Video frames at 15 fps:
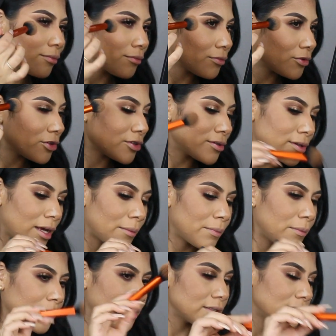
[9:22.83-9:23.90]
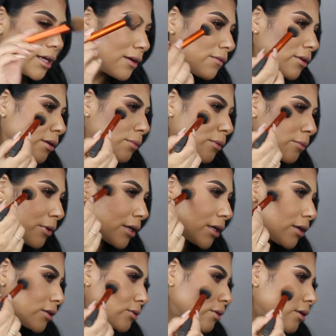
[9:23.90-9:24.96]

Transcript: I'm just tapping because I have a couple breakouts,